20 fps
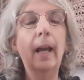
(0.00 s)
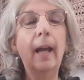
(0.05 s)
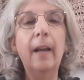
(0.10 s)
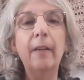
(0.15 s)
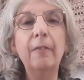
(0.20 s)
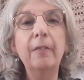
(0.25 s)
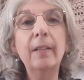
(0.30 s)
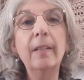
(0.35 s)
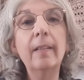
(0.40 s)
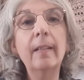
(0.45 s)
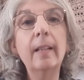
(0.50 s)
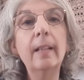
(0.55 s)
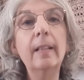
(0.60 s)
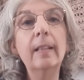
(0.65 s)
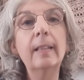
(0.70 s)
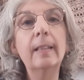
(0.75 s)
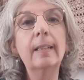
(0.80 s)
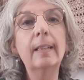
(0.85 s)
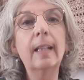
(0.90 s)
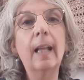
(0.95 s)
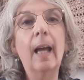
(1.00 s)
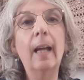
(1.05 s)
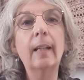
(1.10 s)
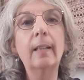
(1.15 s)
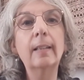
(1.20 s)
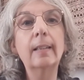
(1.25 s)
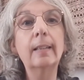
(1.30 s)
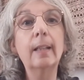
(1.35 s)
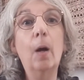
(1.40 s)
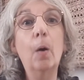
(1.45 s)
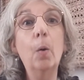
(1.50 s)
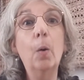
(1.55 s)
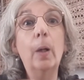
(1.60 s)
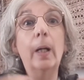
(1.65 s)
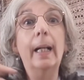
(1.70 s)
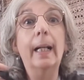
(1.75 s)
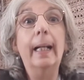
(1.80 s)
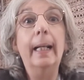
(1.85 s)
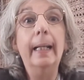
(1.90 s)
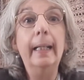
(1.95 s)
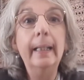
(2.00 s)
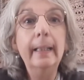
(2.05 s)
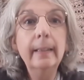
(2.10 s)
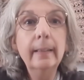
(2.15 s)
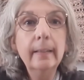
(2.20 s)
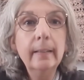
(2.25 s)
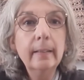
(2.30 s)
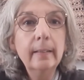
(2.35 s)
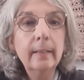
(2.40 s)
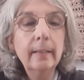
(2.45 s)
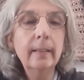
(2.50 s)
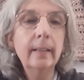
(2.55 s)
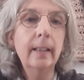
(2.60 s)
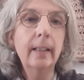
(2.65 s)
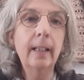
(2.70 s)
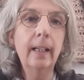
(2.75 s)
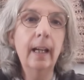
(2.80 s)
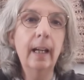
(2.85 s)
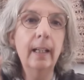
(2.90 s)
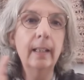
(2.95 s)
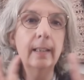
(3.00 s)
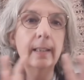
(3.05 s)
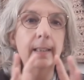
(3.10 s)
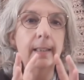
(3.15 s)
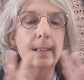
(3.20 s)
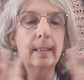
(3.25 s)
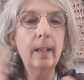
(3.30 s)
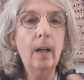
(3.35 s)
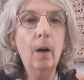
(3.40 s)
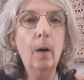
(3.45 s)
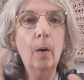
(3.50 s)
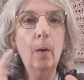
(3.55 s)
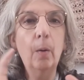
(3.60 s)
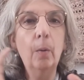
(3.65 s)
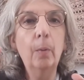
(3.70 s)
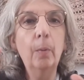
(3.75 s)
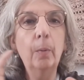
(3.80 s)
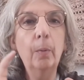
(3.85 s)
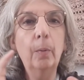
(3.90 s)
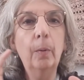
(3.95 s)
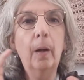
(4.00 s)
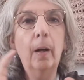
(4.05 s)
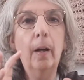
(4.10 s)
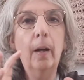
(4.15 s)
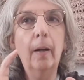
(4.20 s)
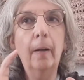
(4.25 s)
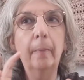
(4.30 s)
everything is like so clean and so,